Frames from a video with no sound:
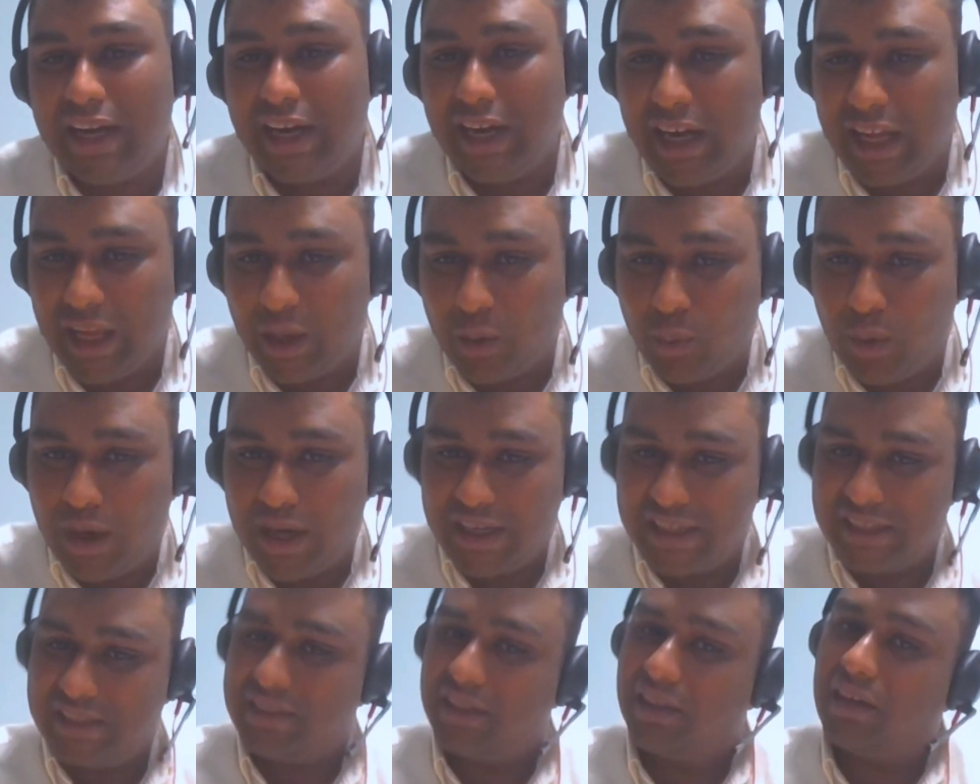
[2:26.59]
and like
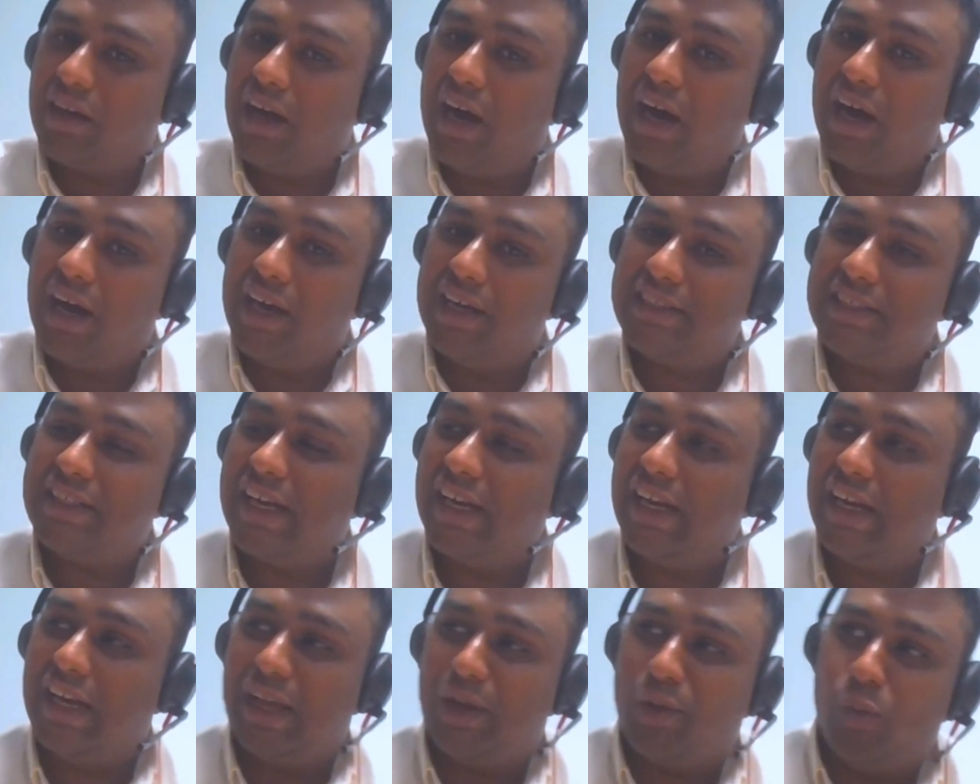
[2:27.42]
what is the cost,
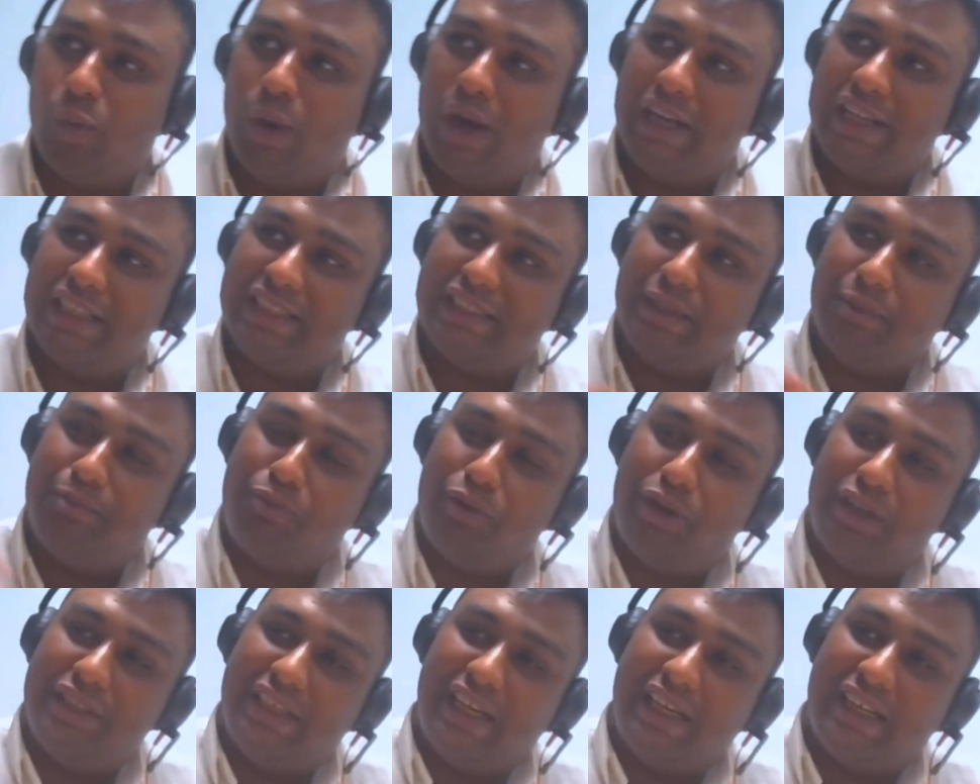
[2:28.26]
and like what is the
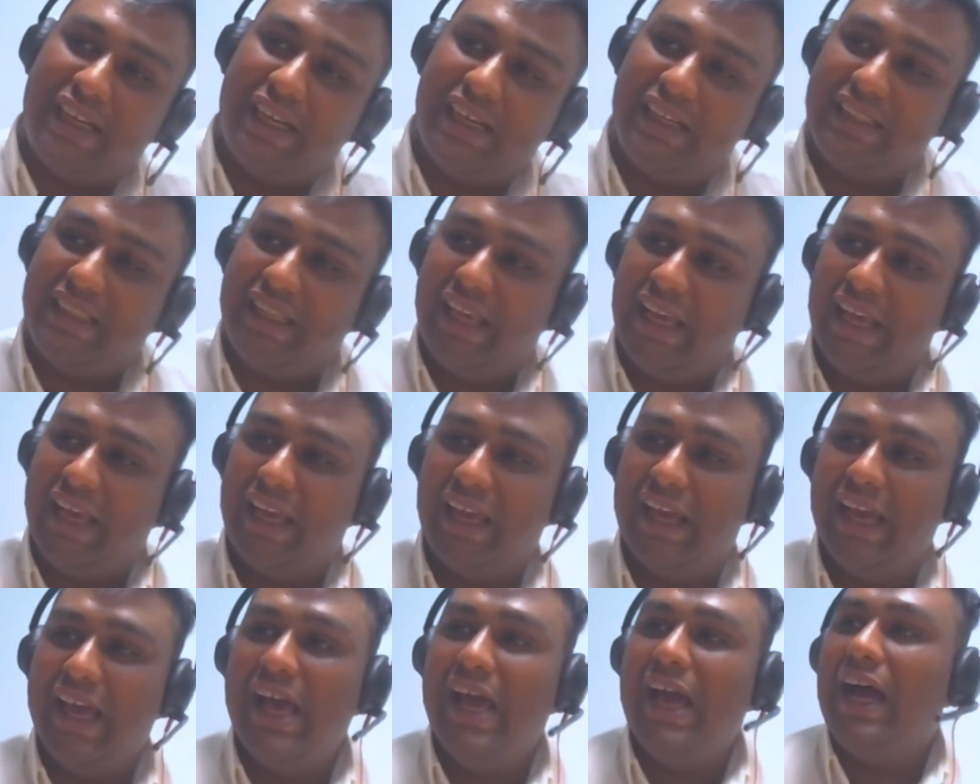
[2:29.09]
projected
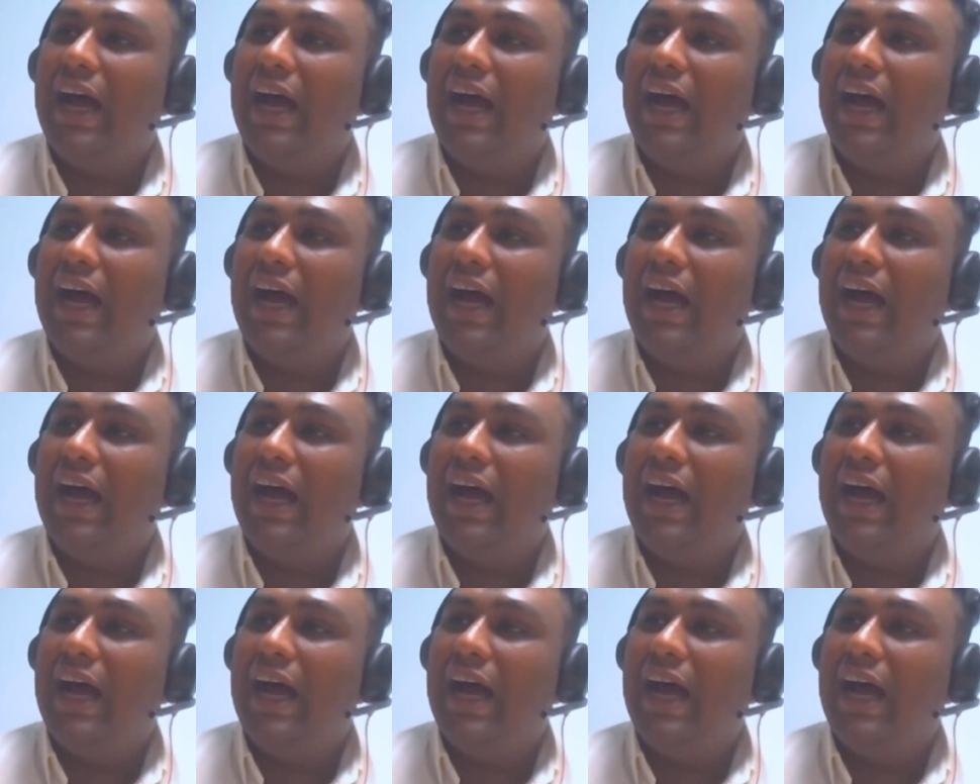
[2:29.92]
thing.